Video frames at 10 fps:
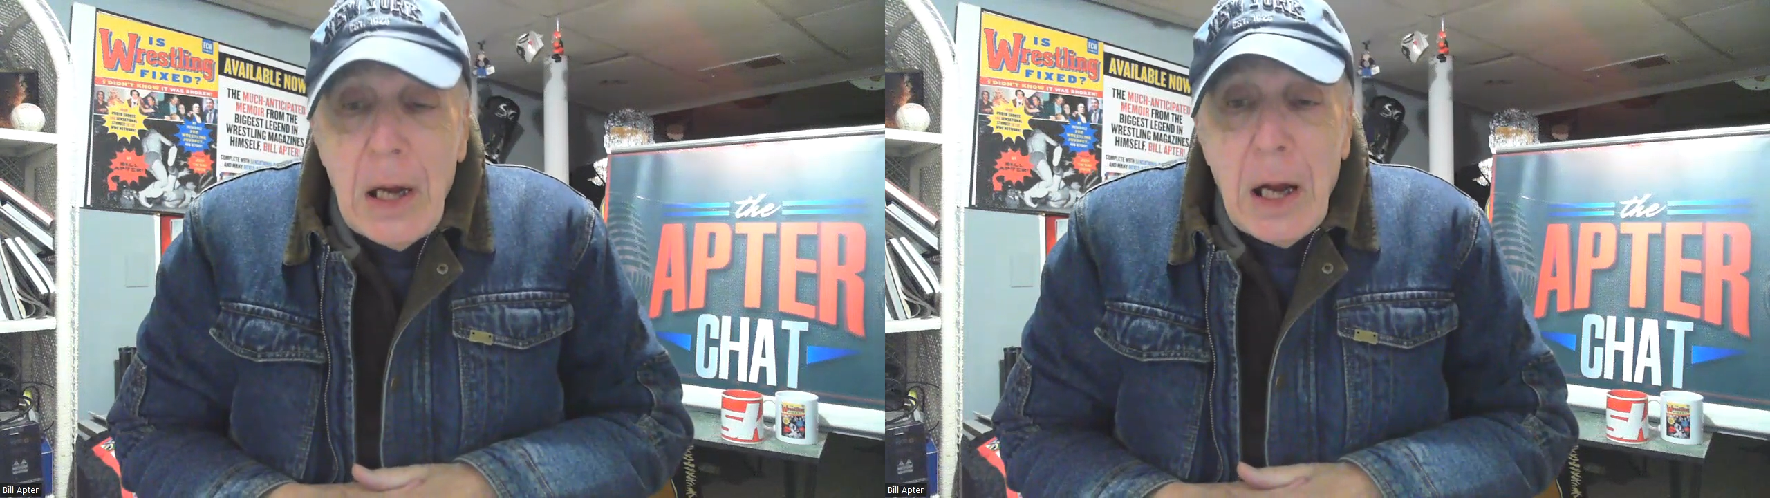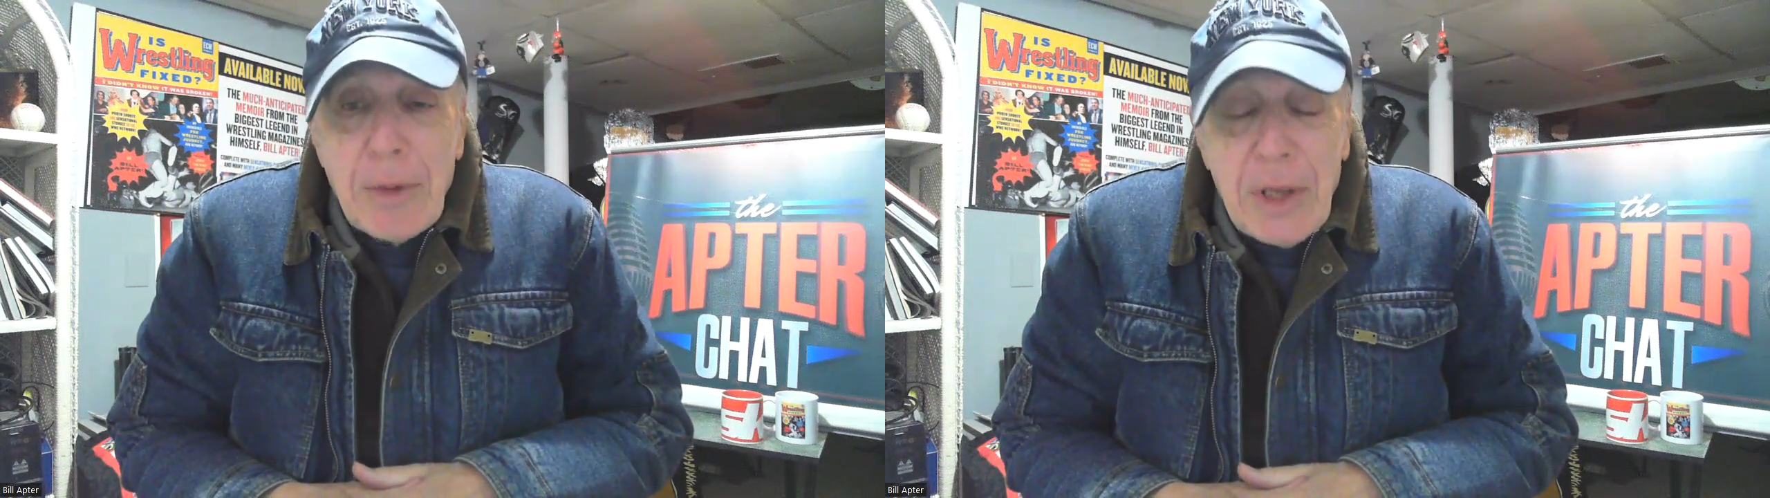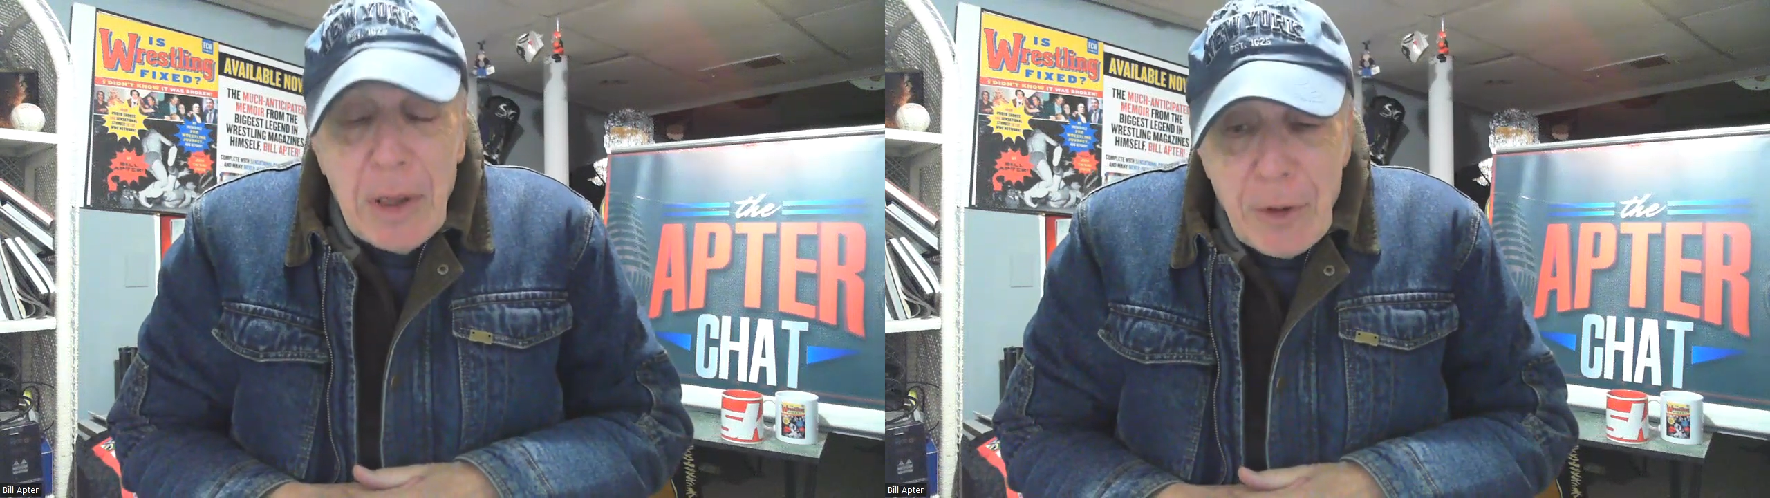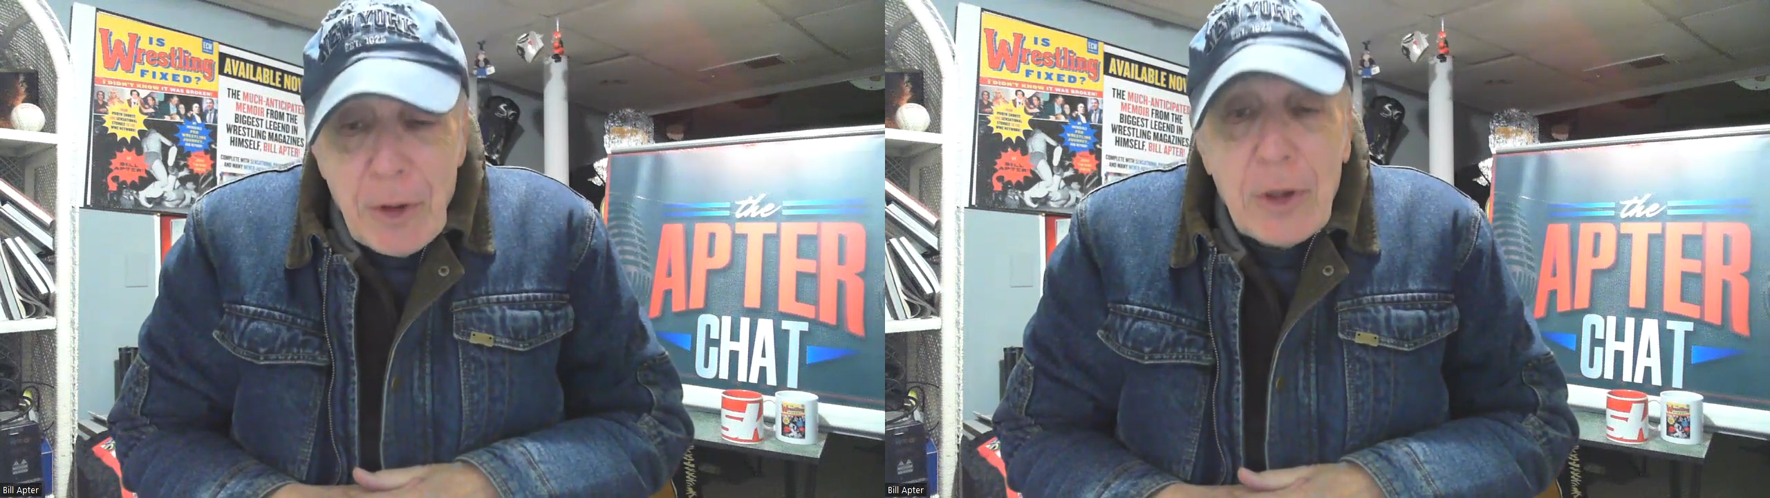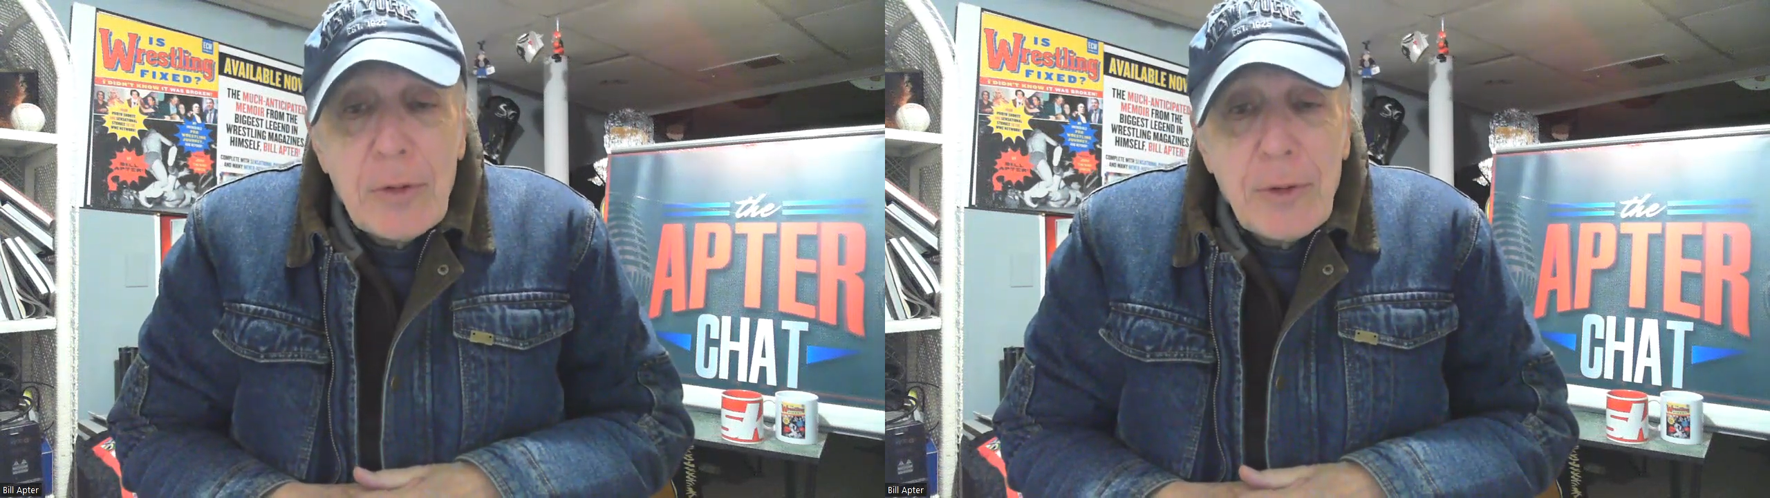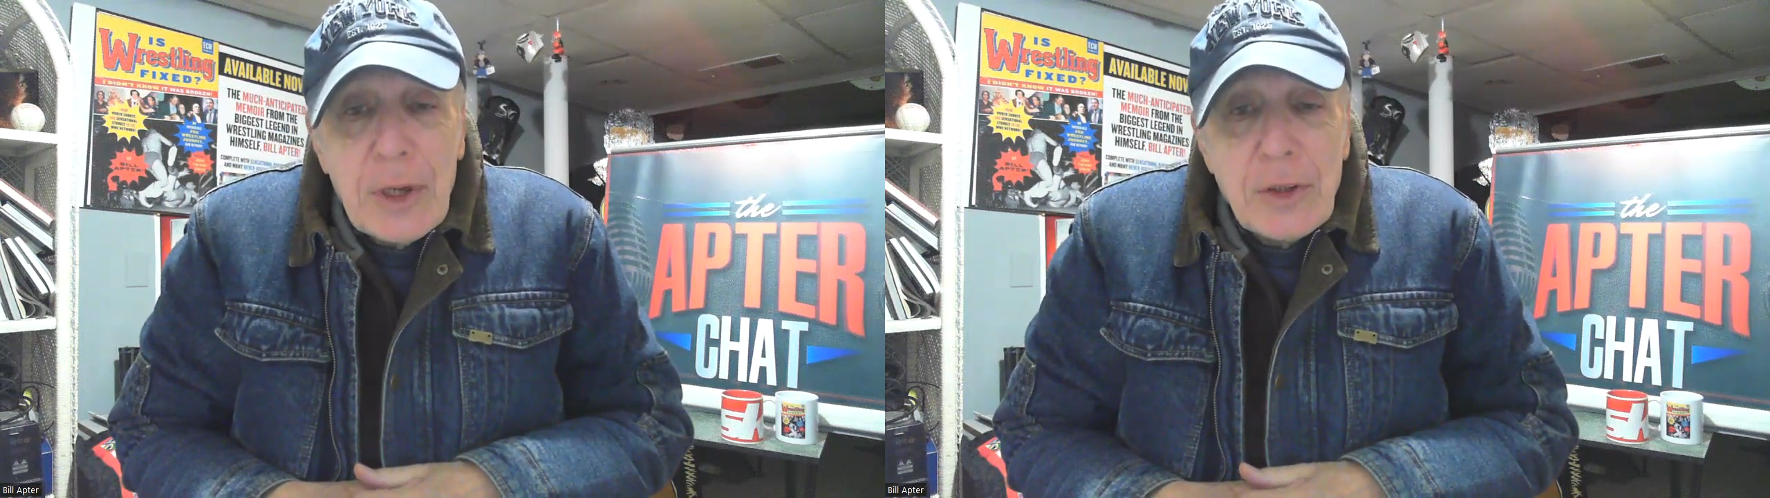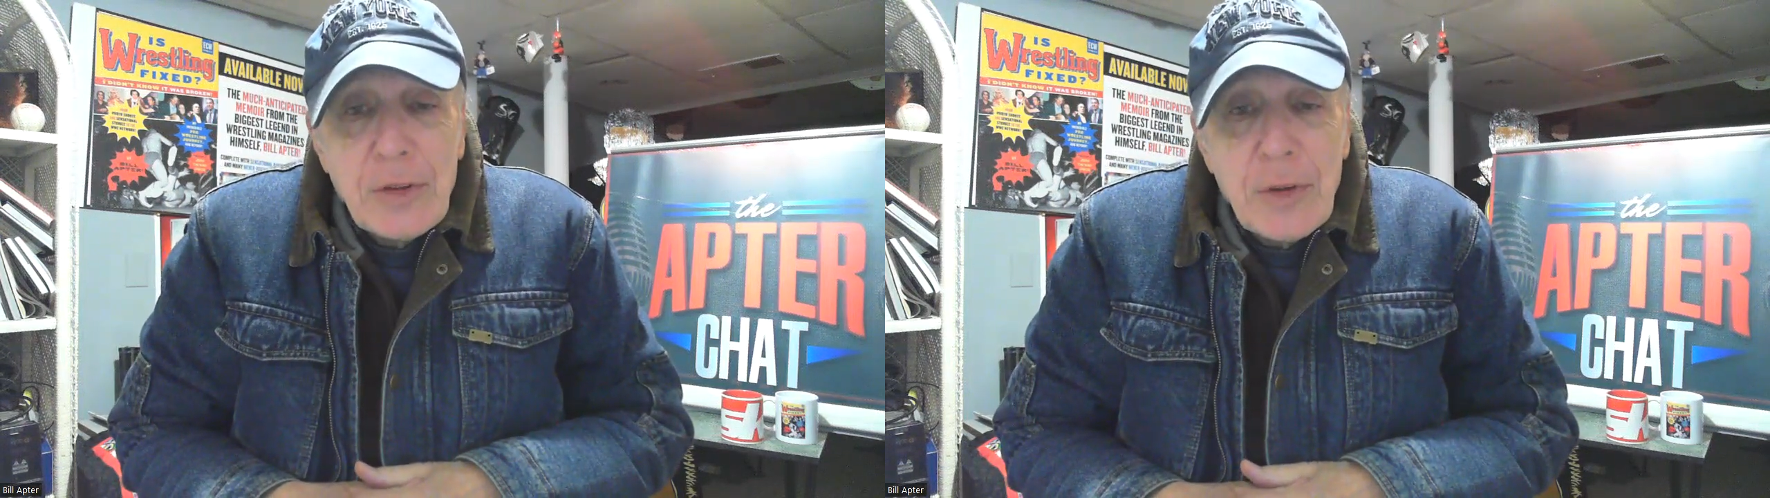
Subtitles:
I became very good friends,